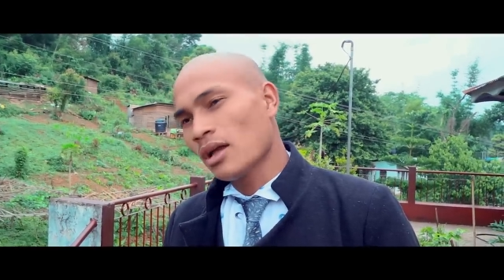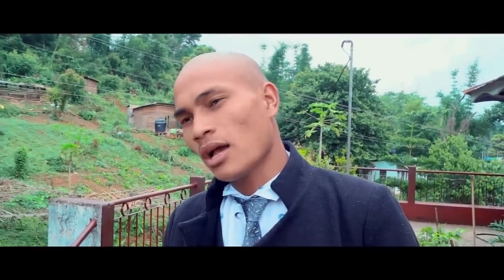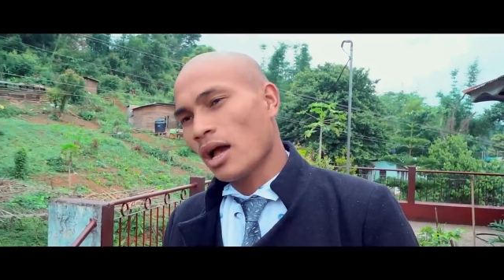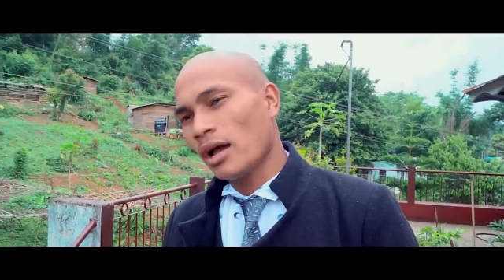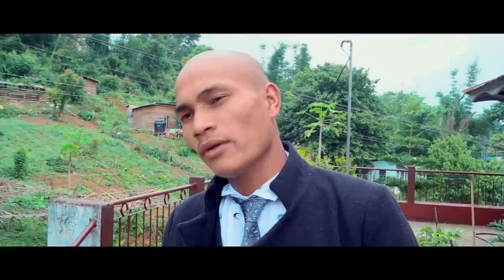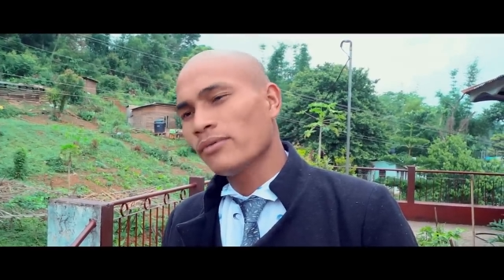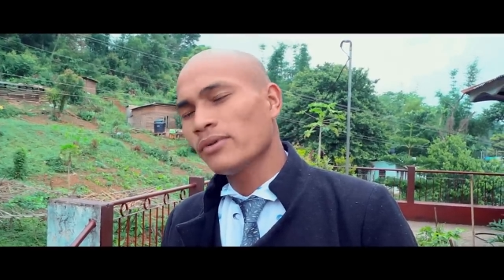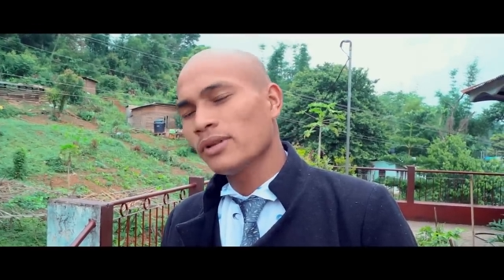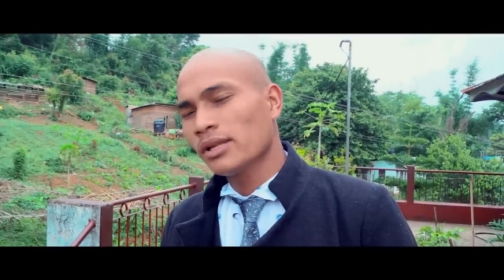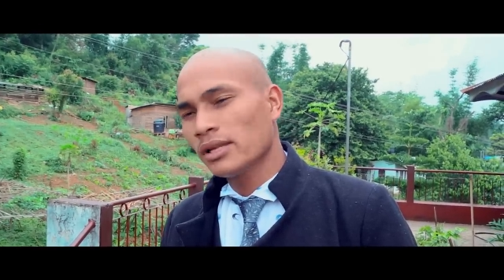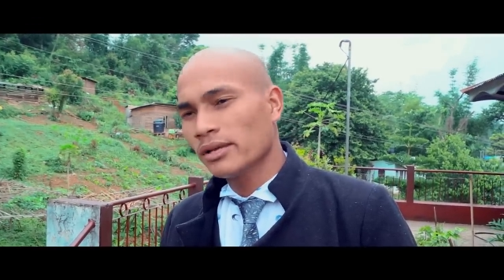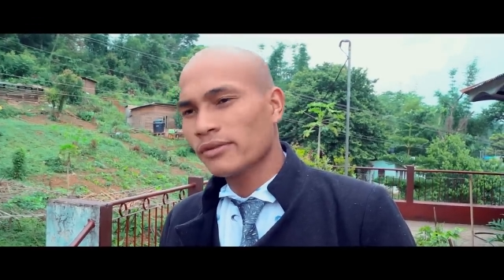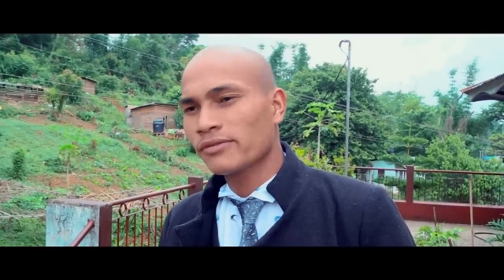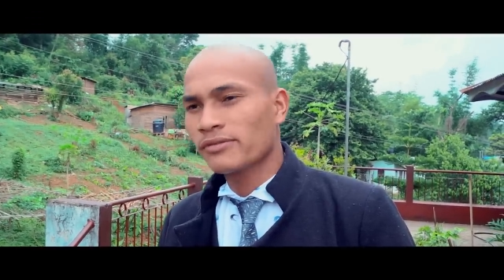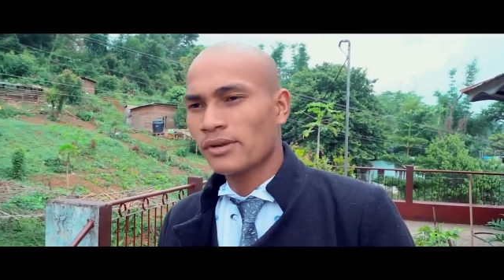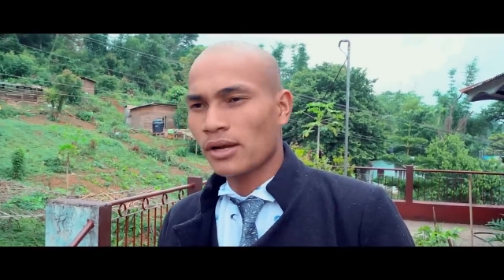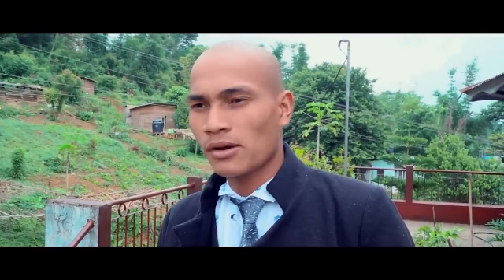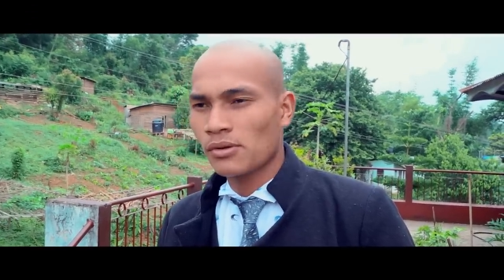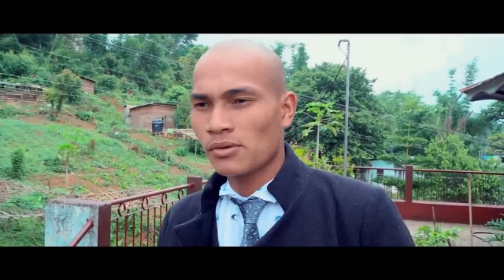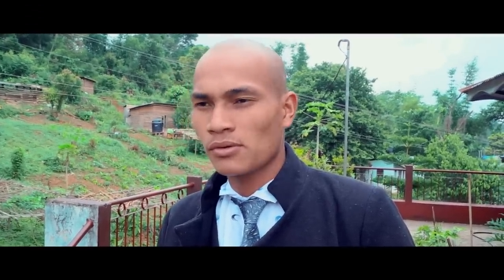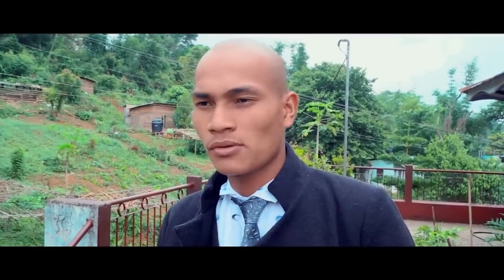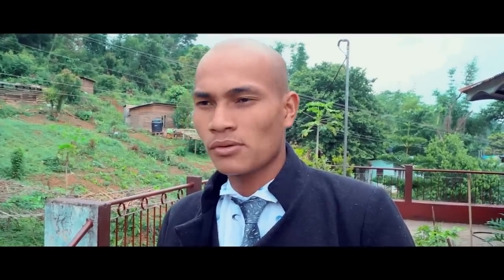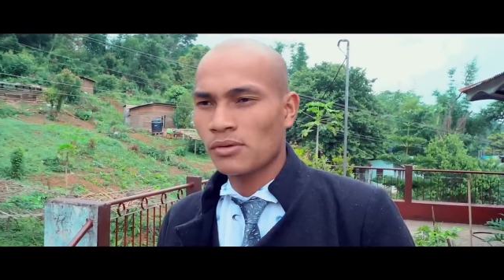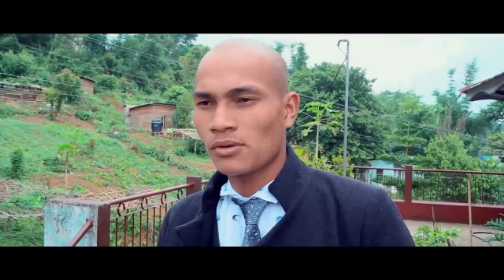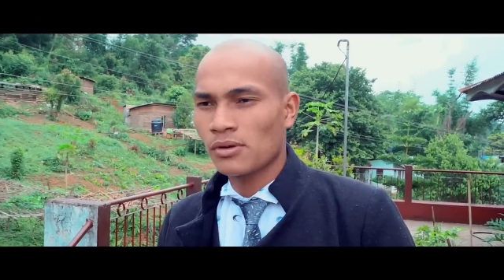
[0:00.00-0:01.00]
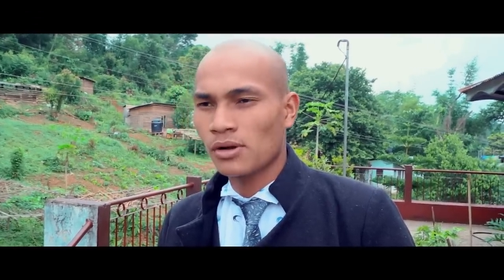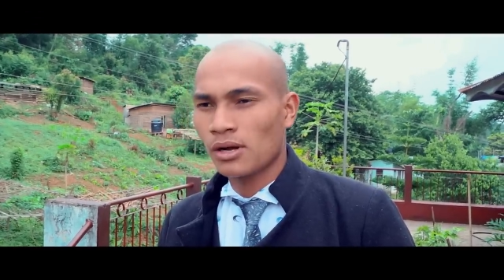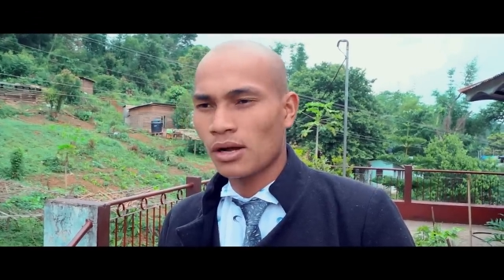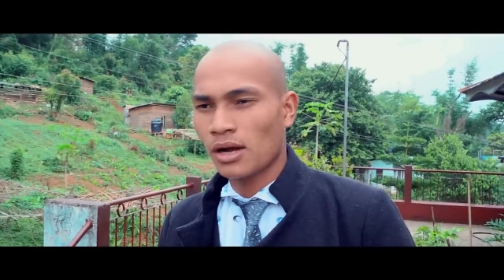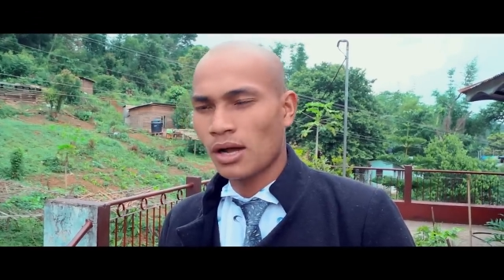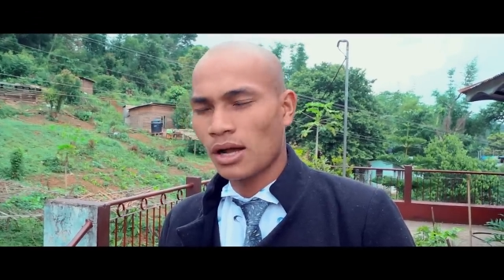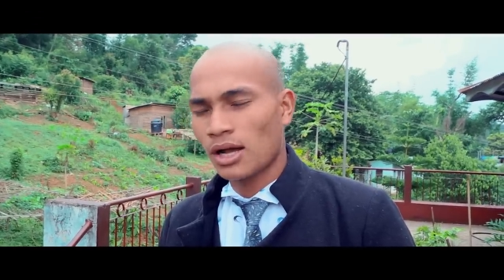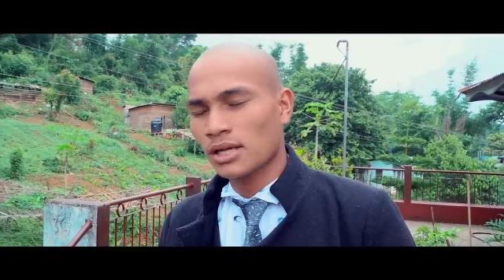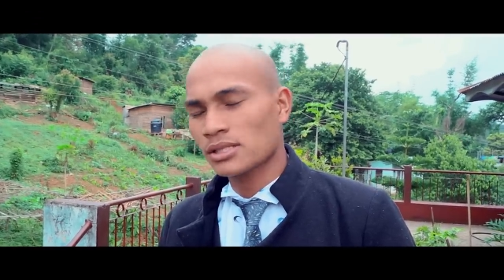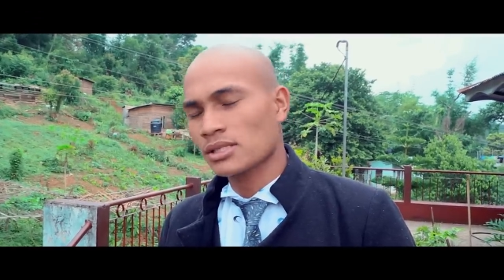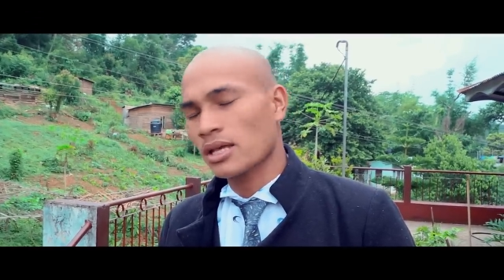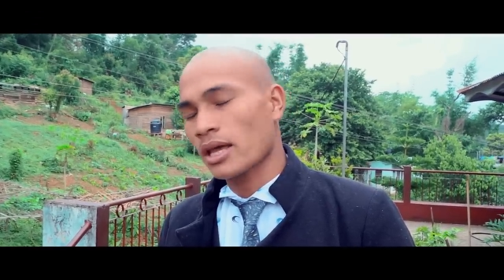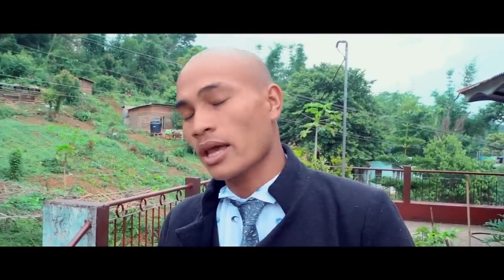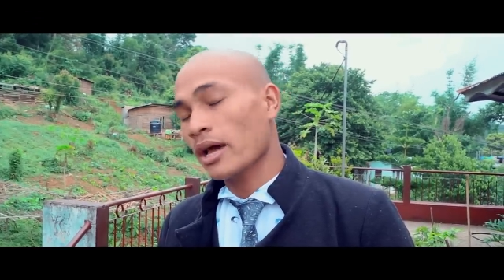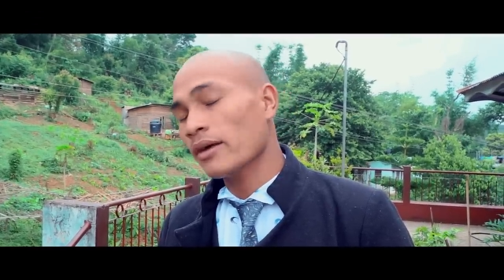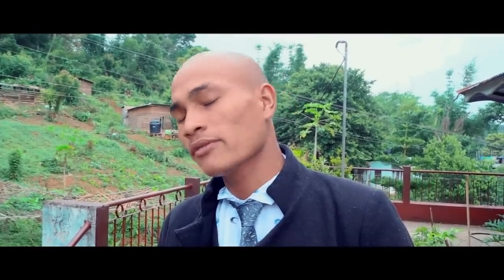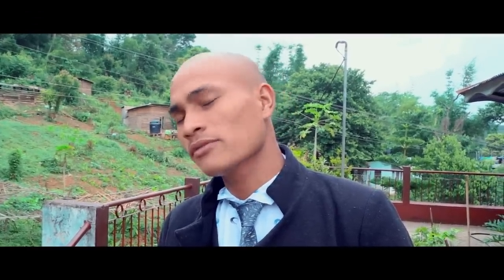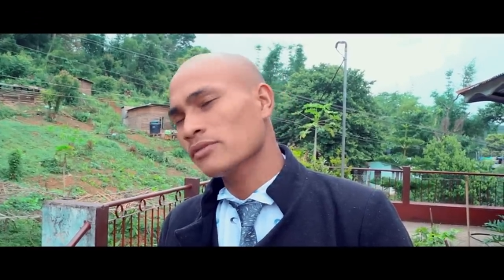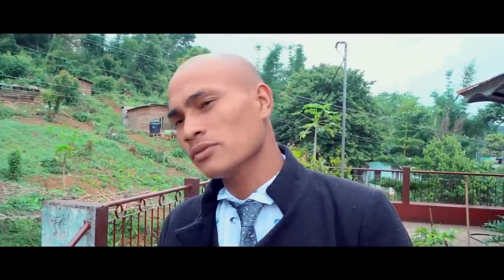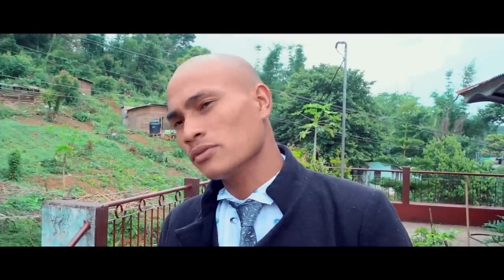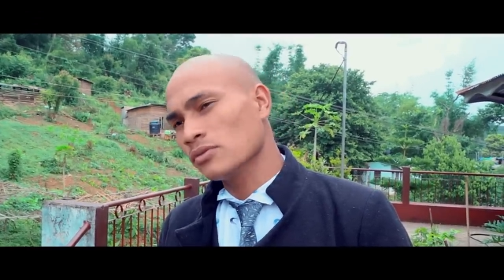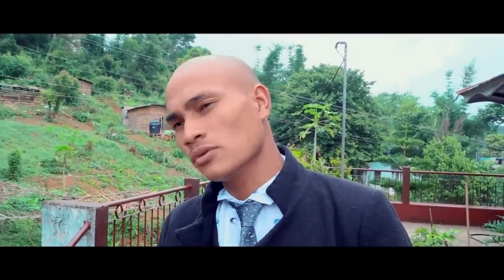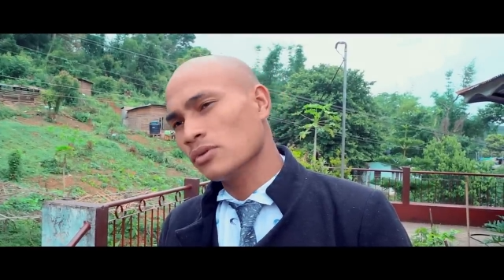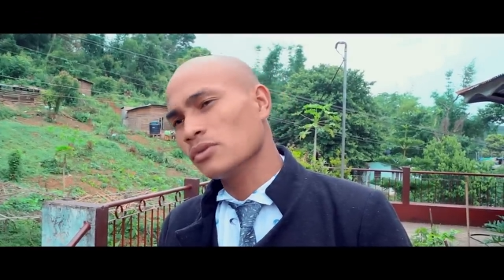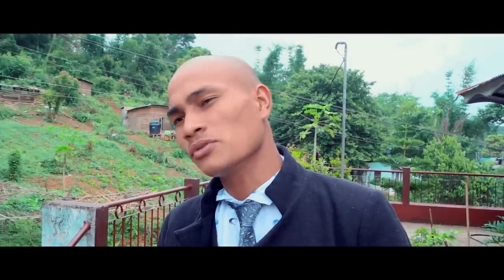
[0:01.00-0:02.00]
I will leave now as I have
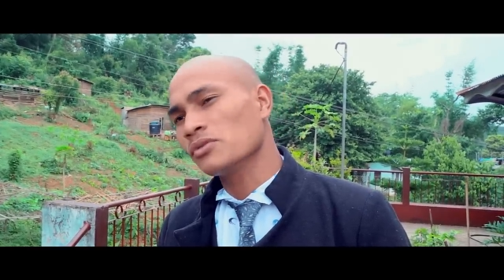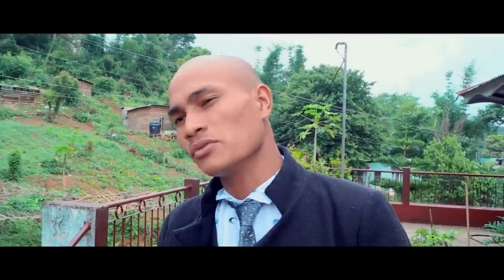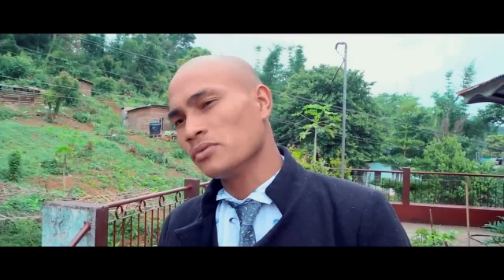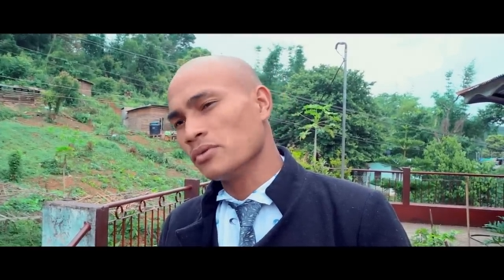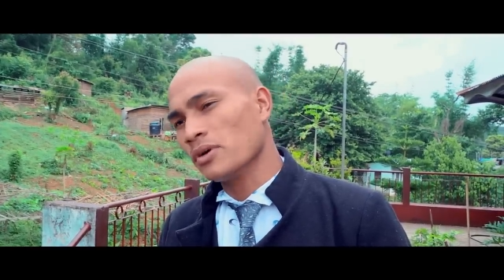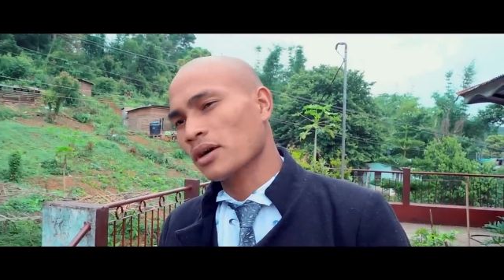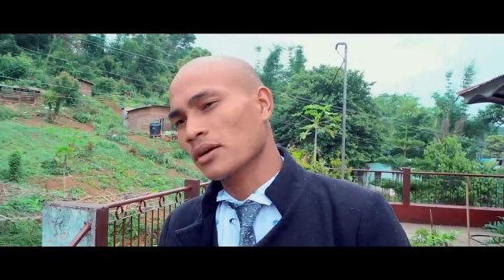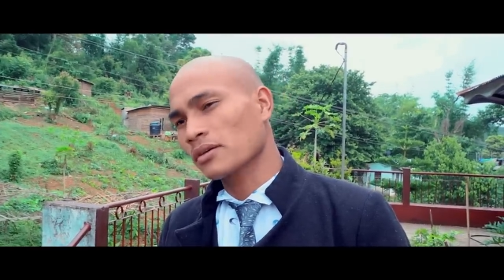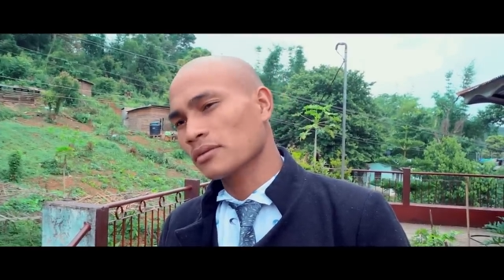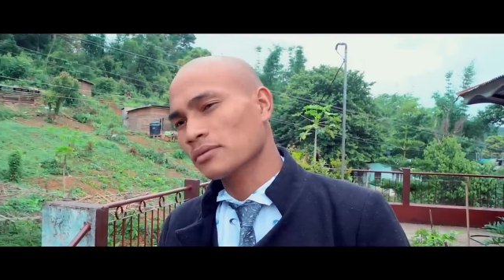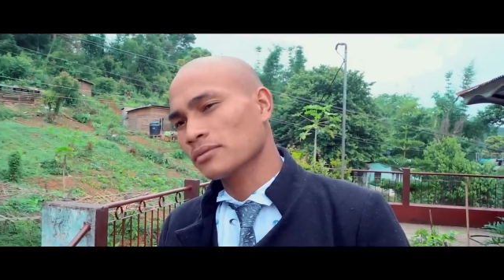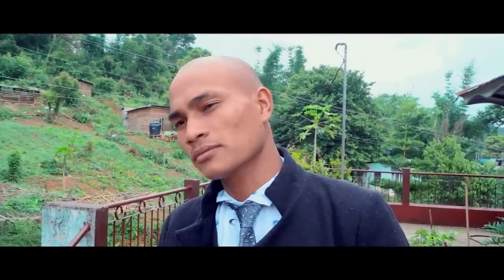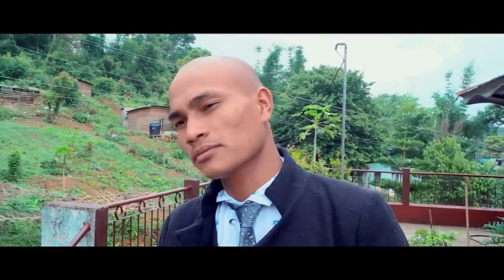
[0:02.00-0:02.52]
to go to work.